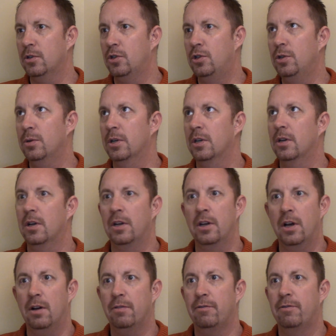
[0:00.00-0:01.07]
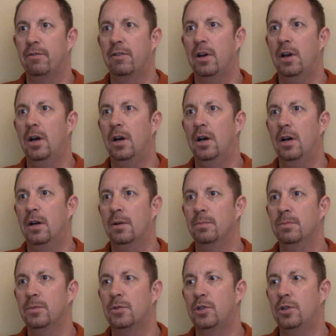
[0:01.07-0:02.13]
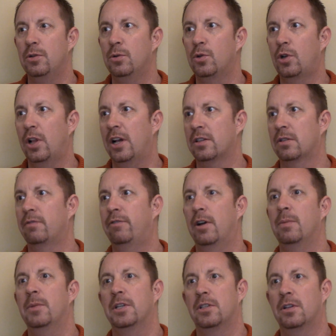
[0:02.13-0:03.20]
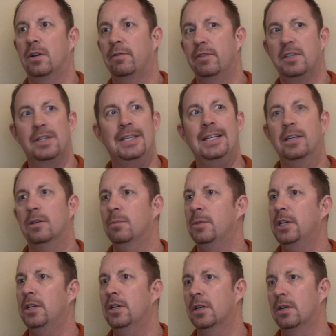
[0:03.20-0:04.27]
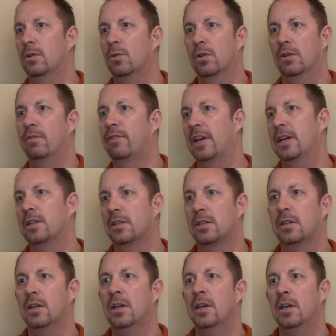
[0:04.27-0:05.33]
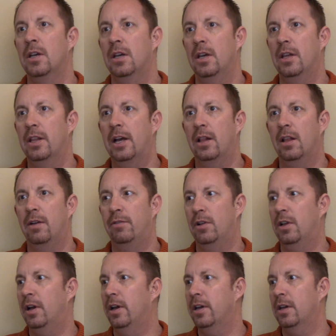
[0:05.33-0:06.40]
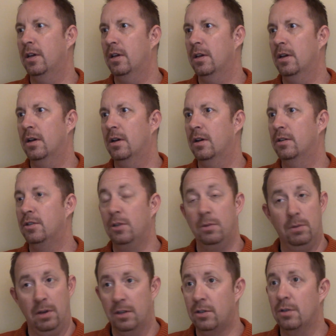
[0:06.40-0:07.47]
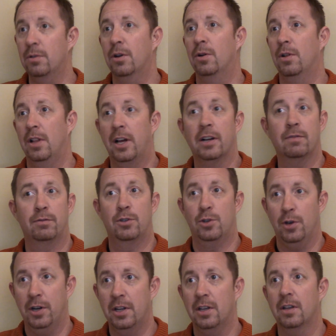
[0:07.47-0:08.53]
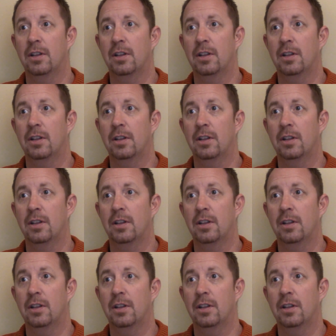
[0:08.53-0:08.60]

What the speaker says: do it enough to classify myself as an intermediate or advanced in that level. I do, as you know, a lot of training and